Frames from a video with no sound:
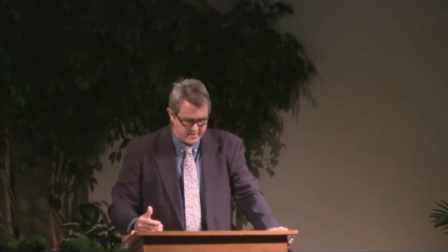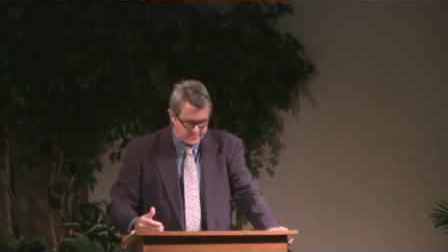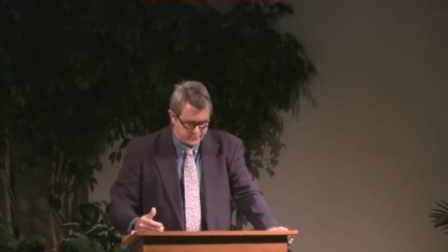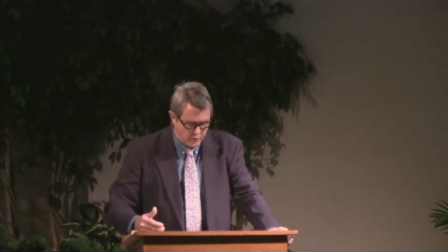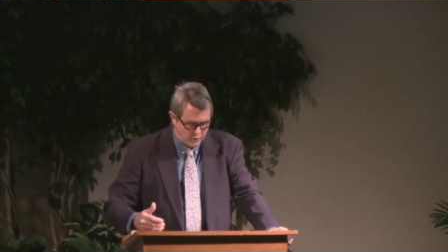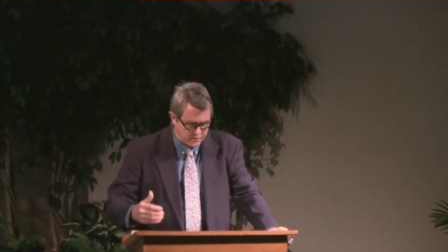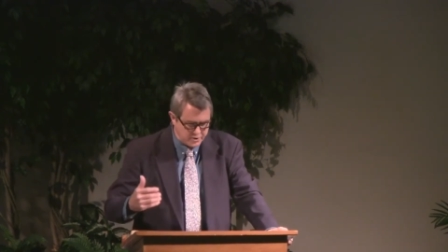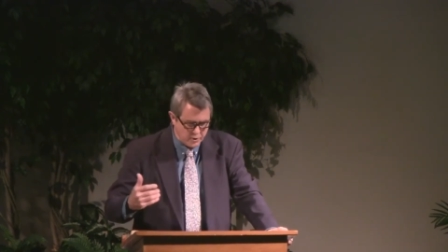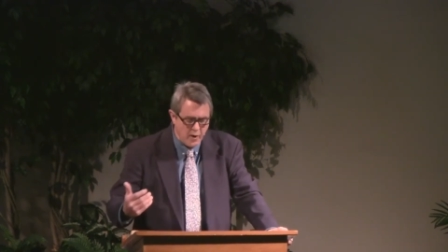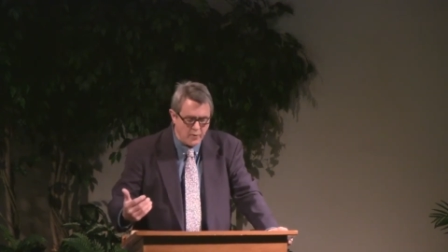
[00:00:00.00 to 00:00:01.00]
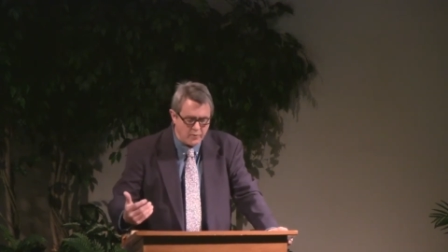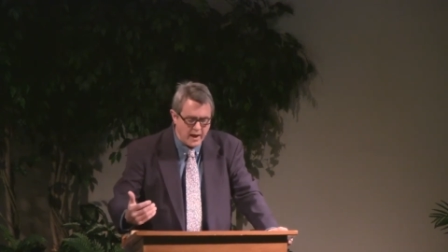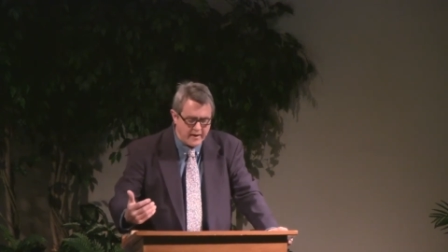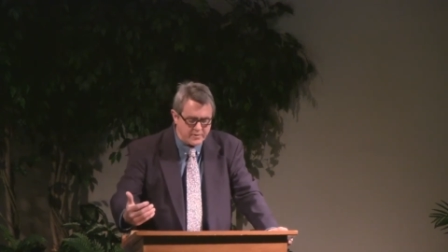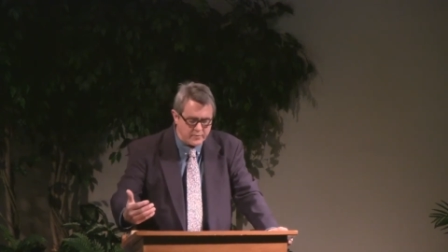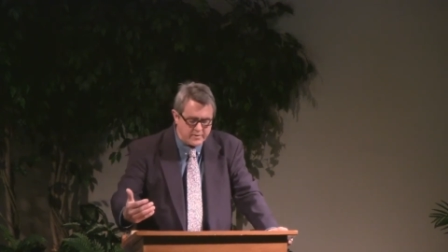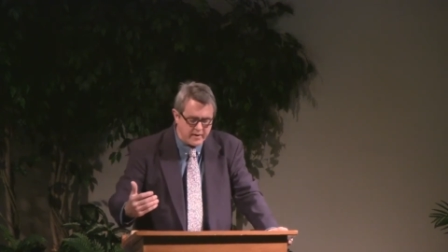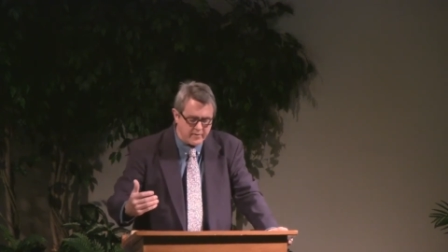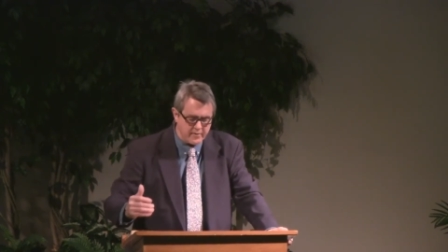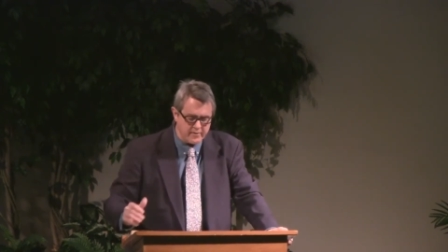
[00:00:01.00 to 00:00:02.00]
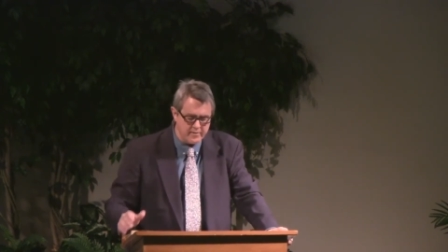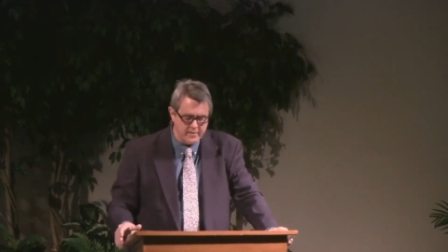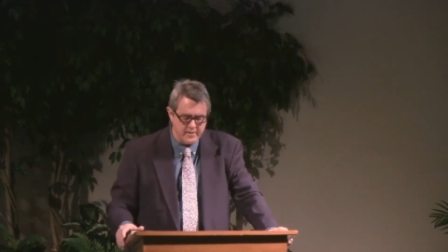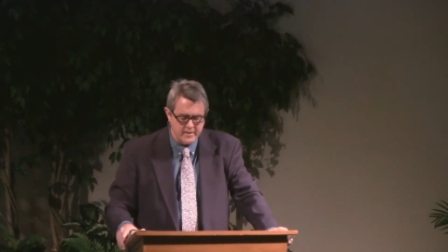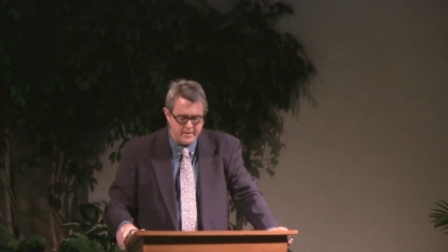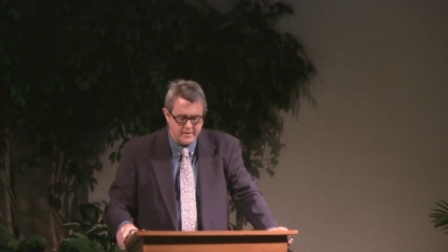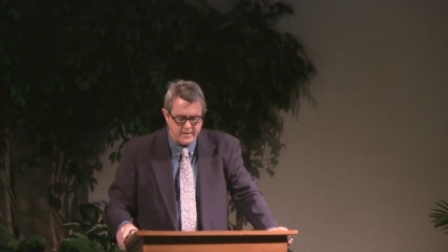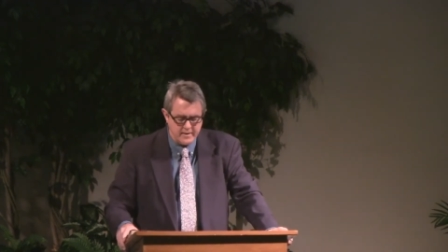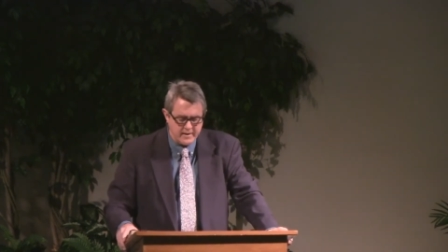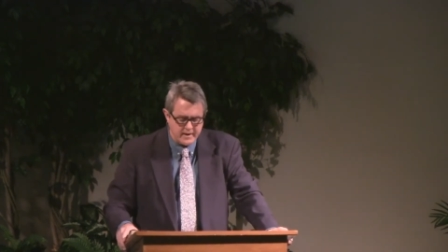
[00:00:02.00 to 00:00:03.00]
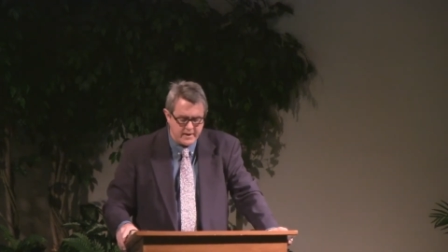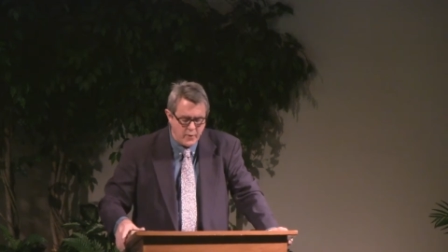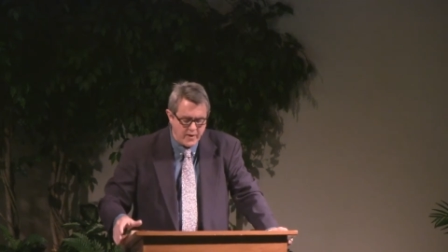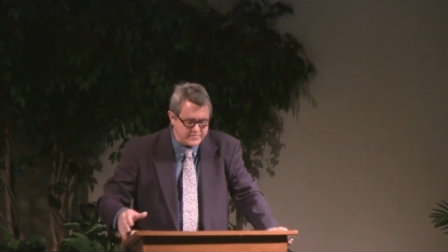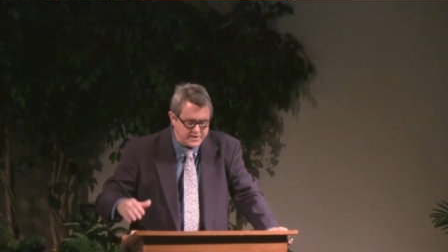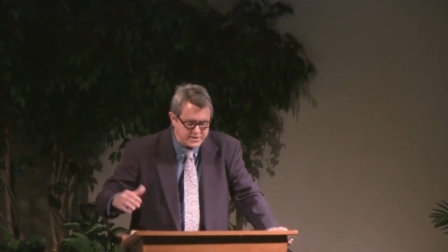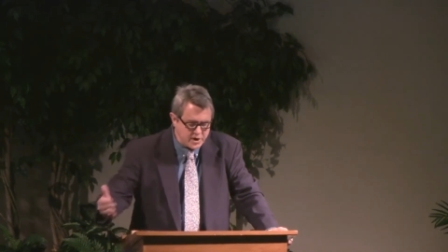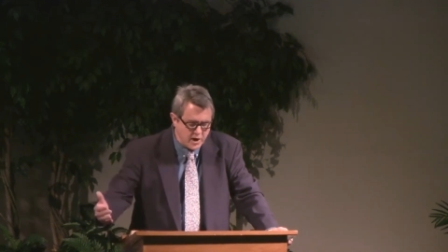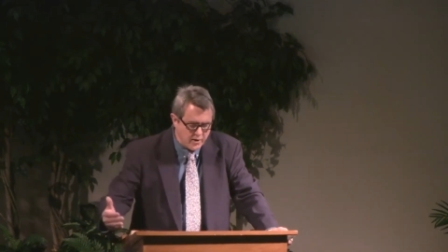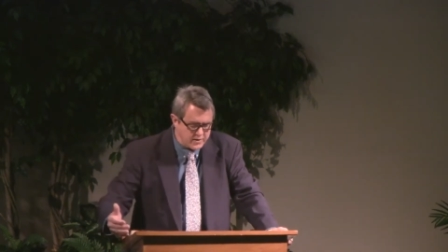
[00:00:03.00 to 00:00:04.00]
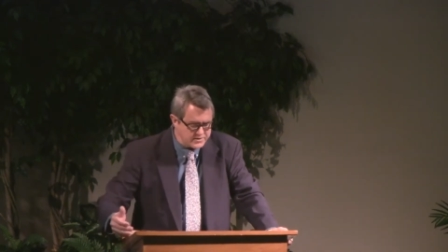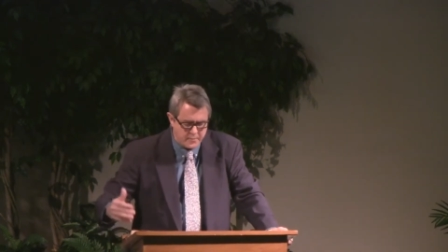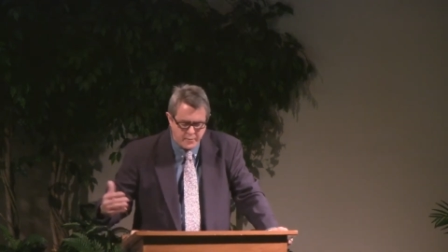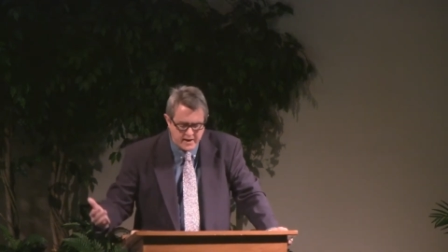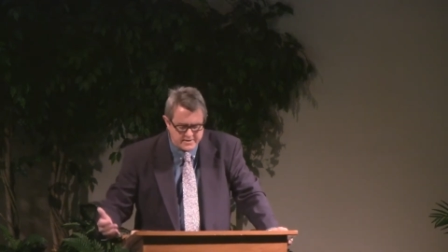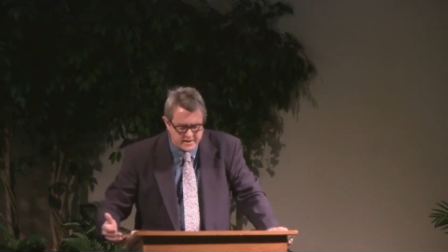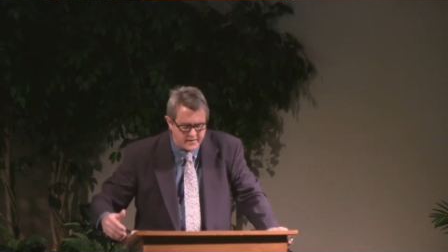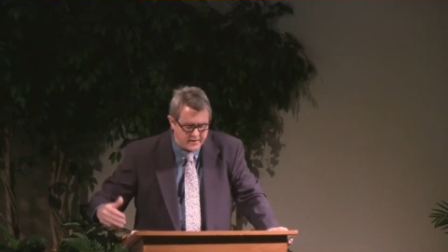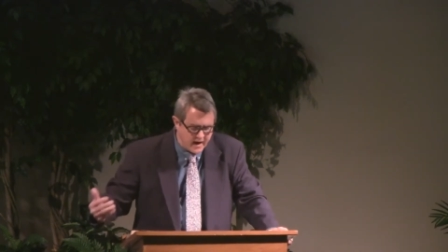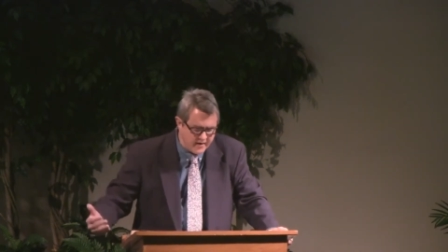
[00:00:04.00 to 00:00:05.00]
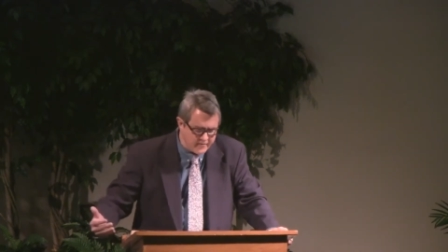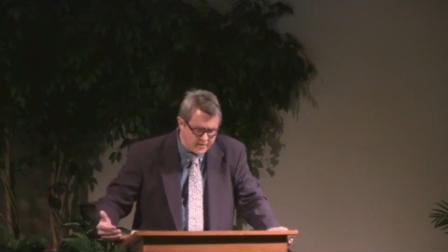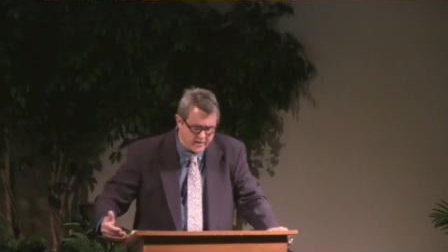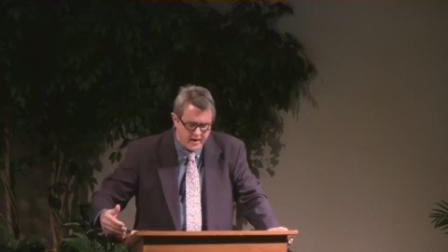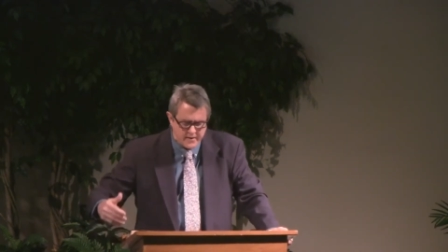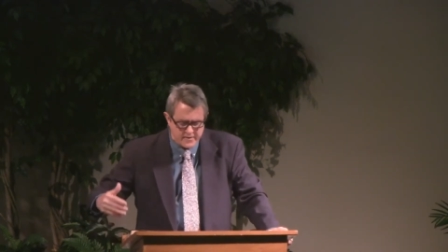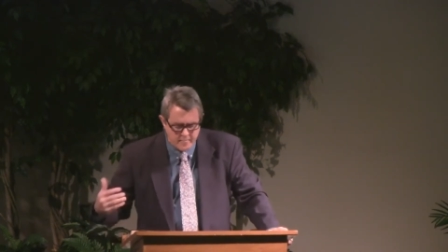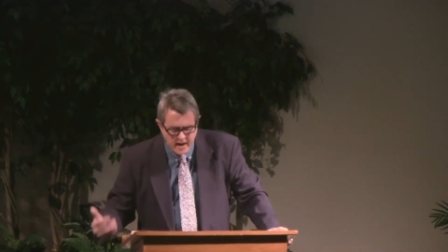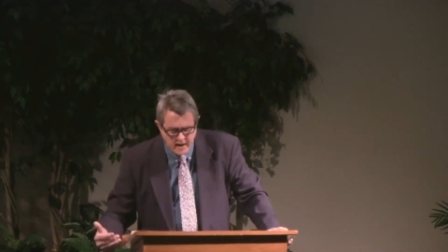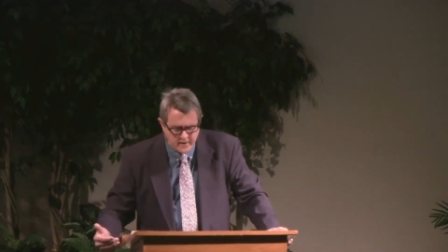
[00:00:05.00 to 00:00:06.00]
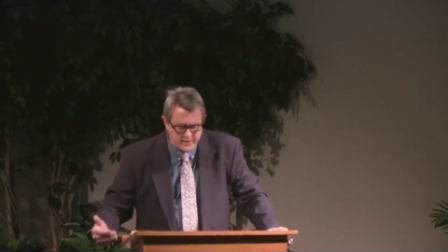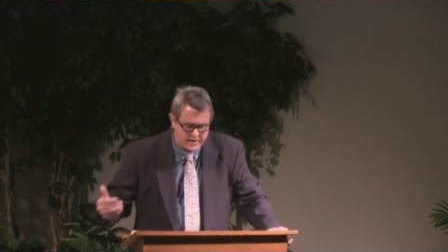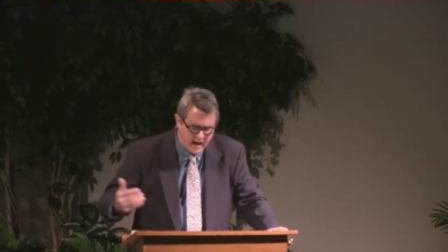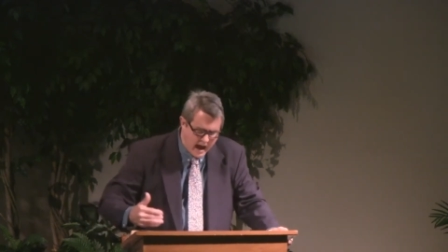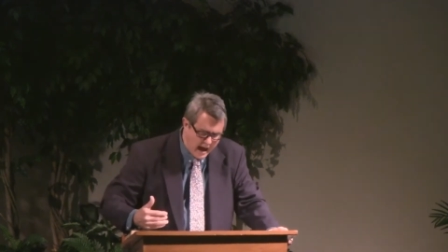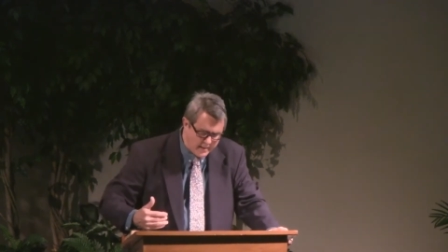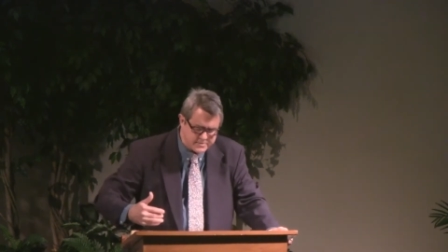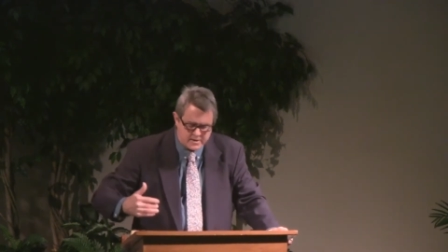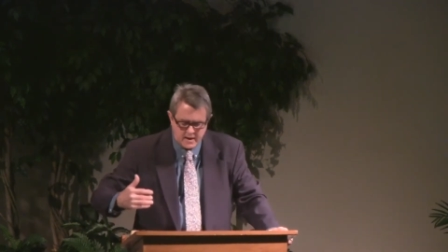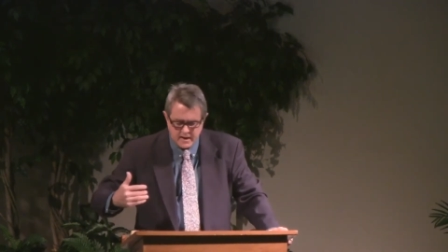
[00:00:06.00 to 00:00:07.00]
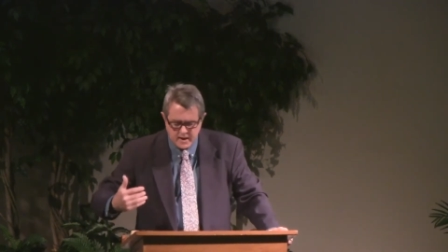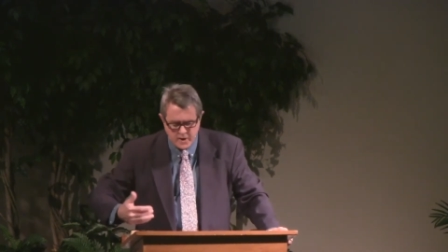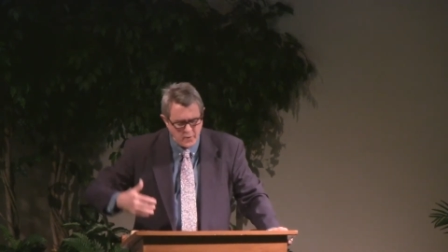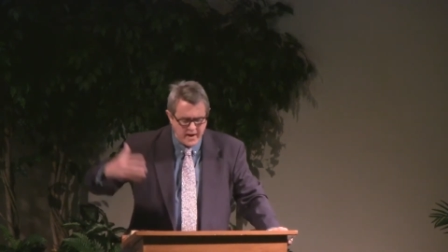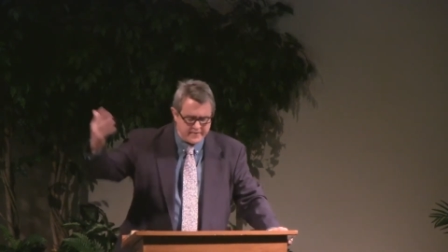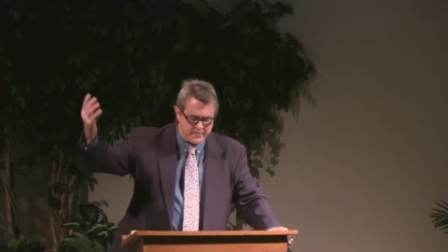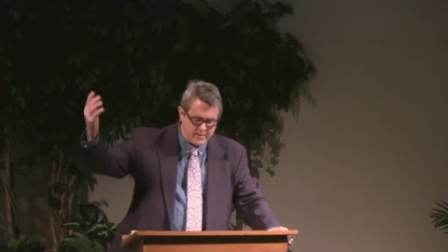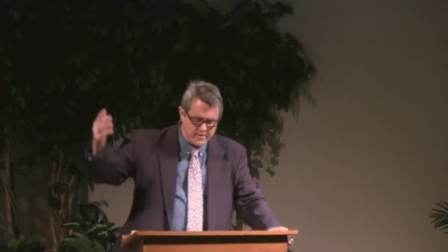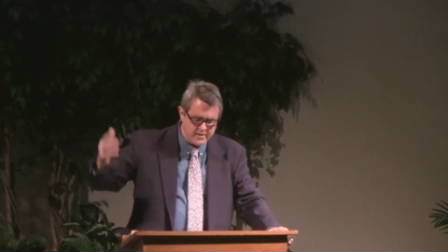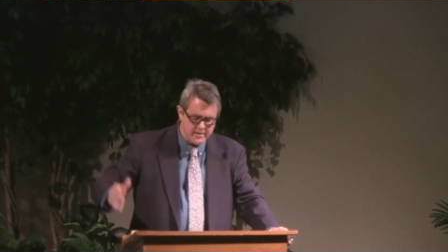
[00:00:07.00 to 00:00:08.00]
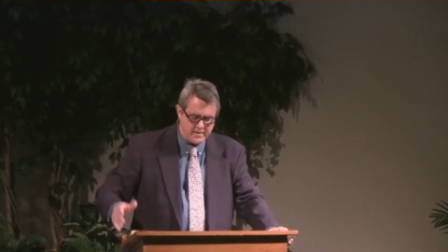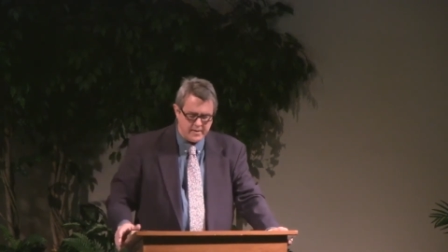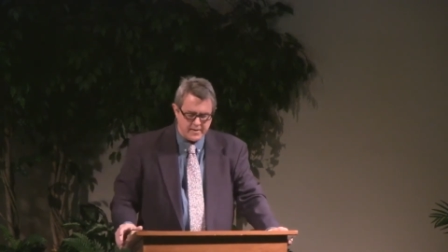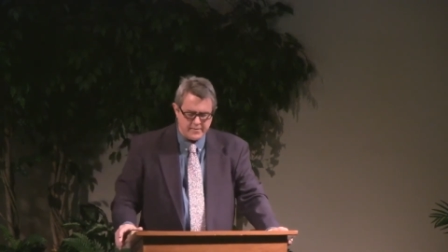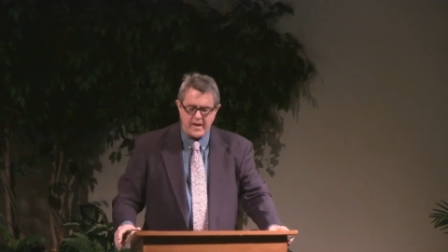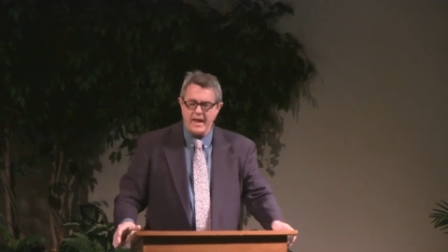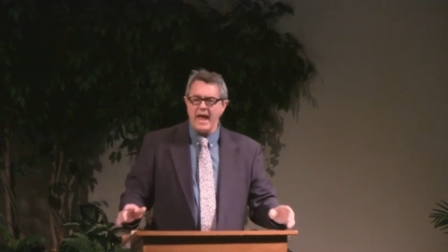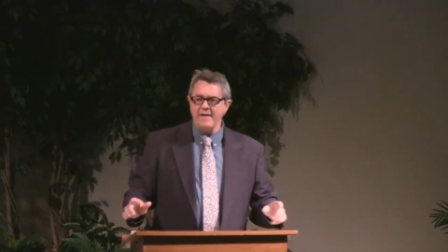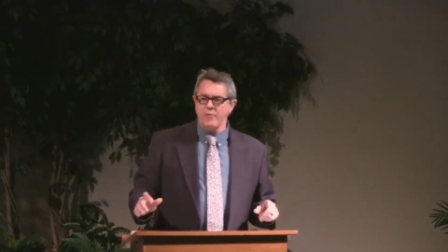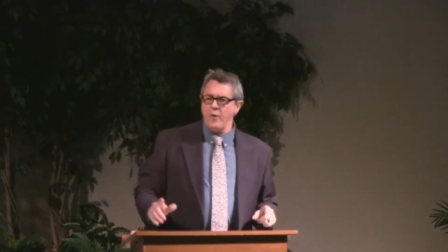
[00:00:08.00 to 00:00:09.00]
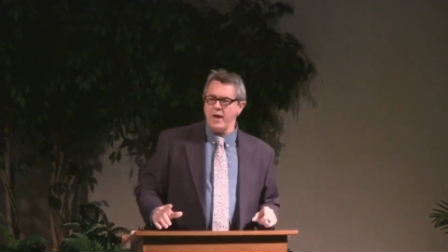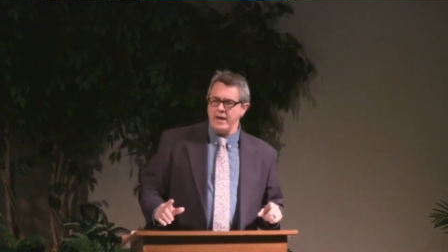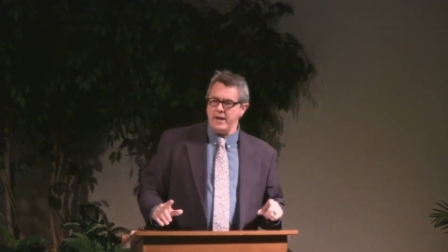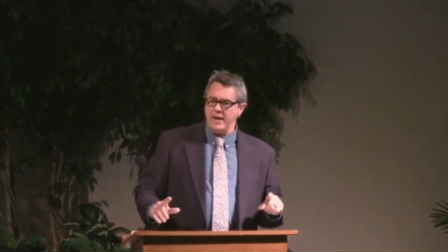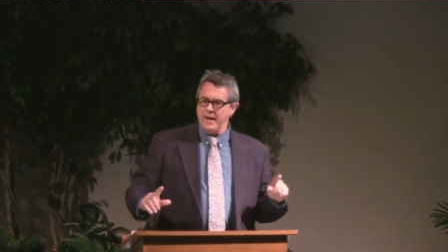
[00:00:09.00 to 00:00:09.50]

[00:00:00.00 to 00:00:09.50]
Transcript: Rulers who hold, have no terror. And whoever's in charge, the president, the governor, the mayor, the cops, uh, whoever, they have a way,